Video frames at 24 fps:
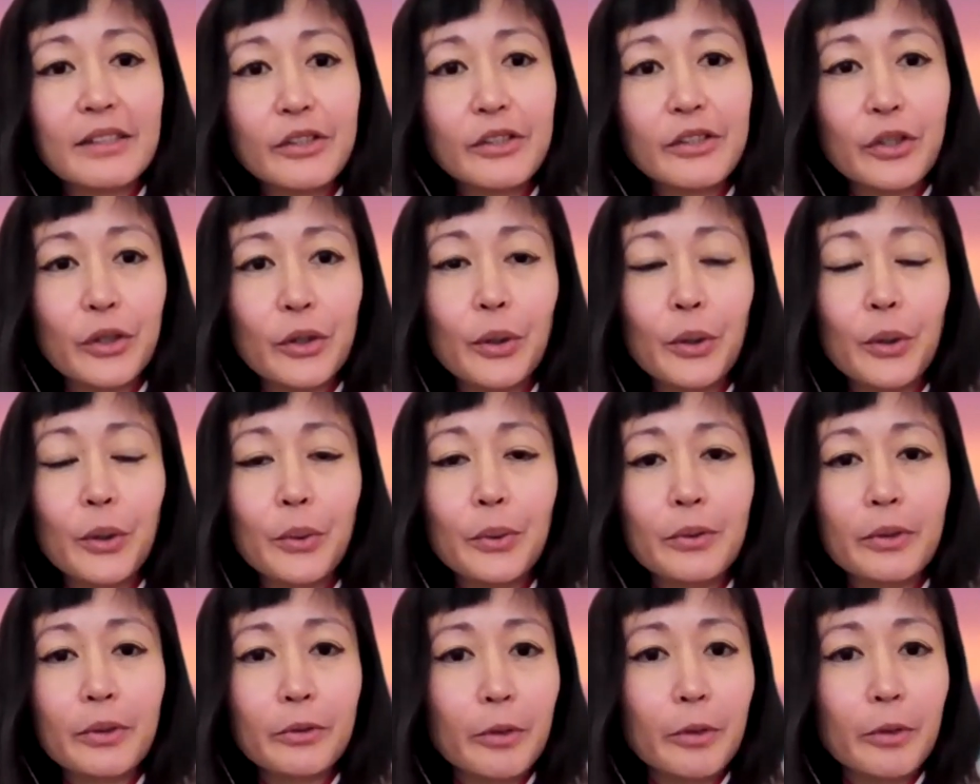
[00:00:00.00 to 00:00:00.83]

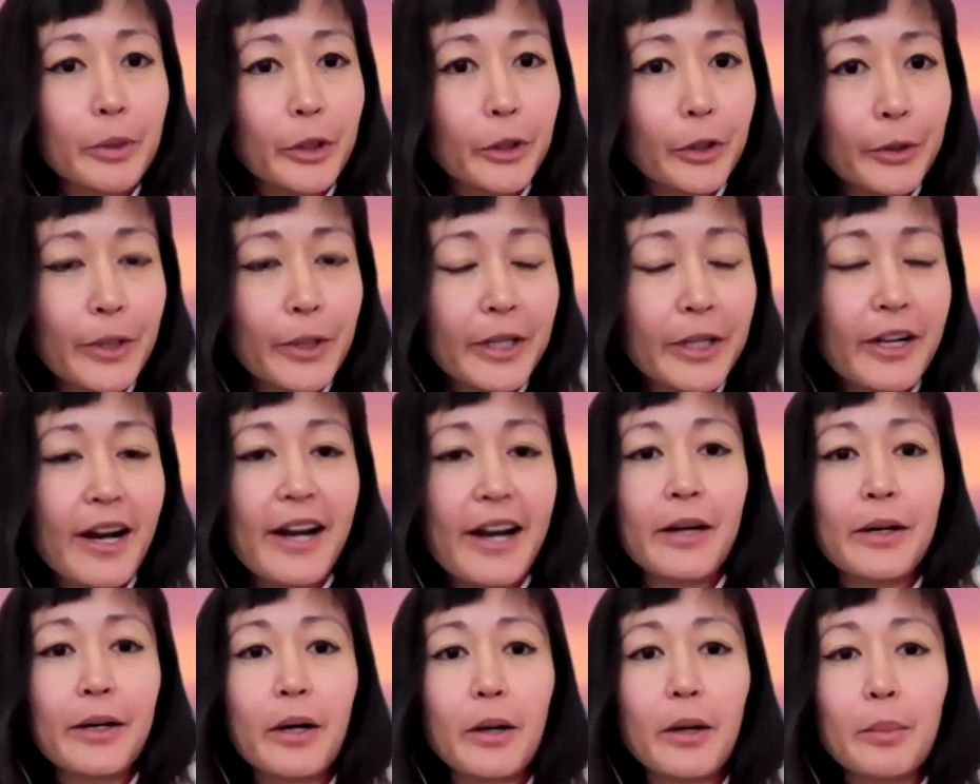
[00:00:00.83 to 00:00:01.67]
So Roberto and
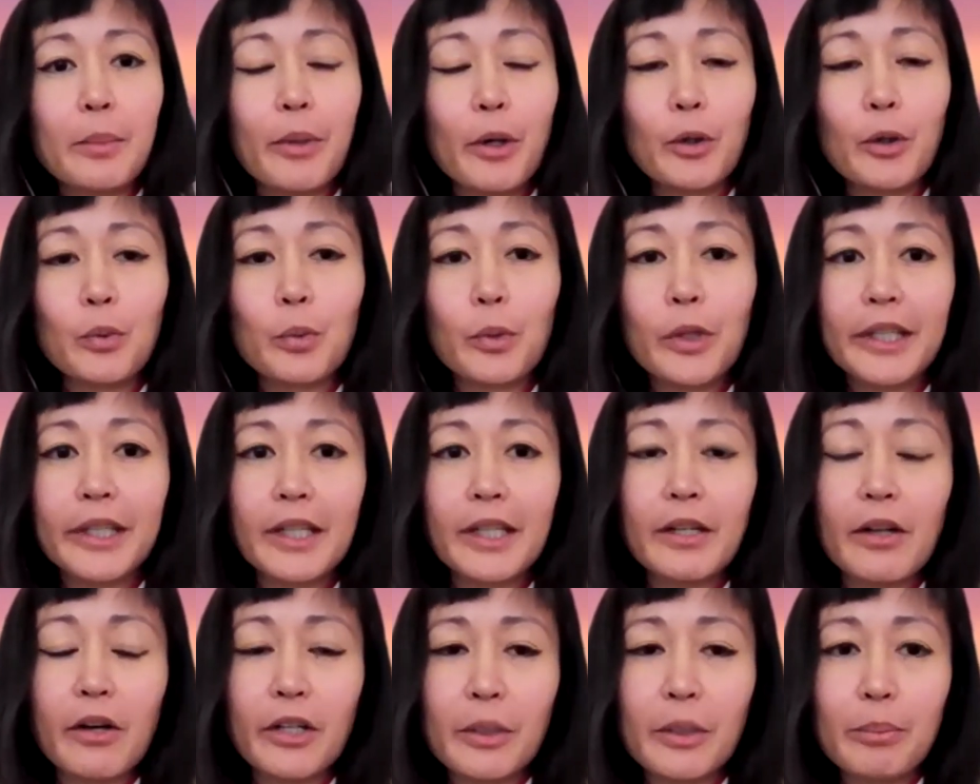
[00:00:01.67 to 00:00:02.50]
I are both
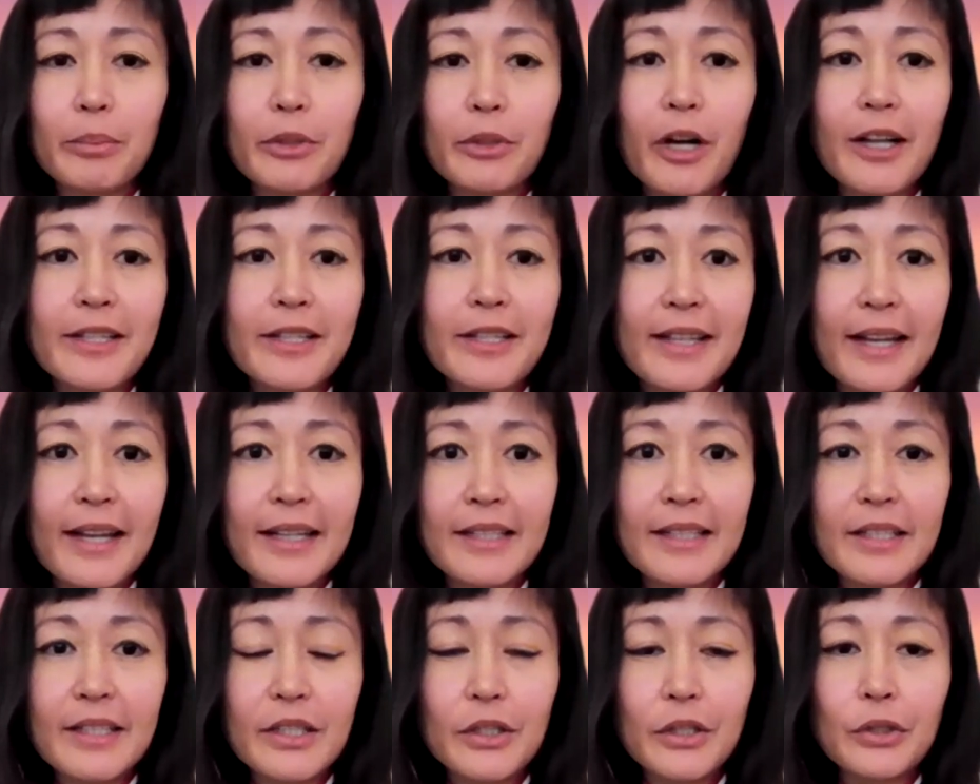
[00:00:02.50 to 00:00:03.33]
working on a
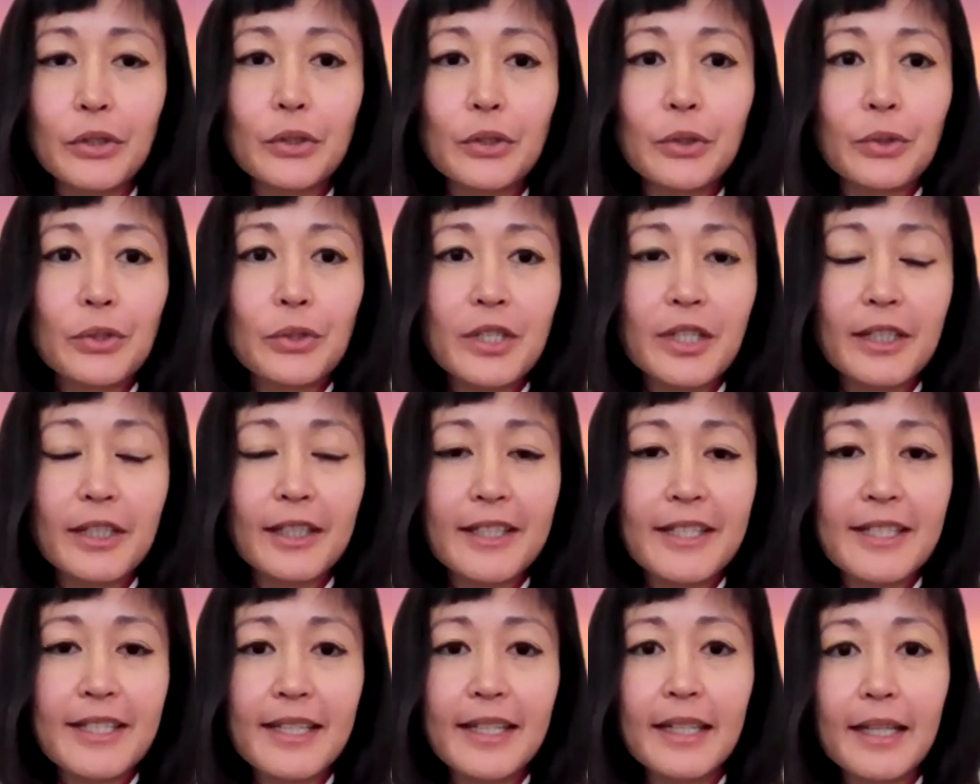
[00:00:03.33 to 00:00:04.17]
process to
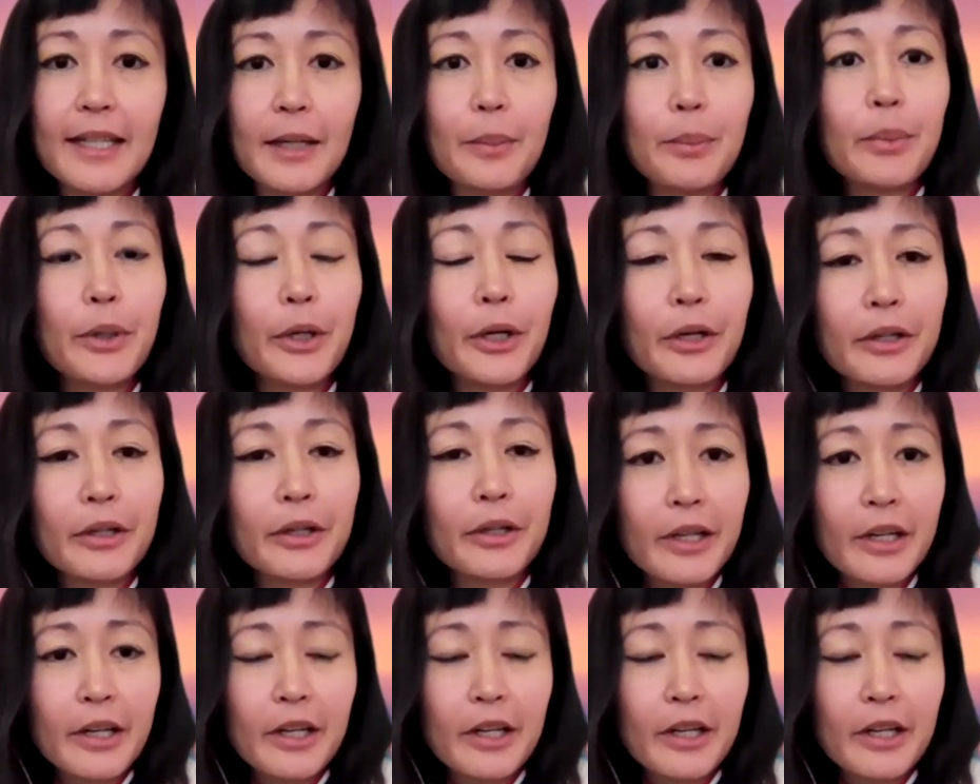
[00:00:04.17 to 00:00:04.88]
solicit input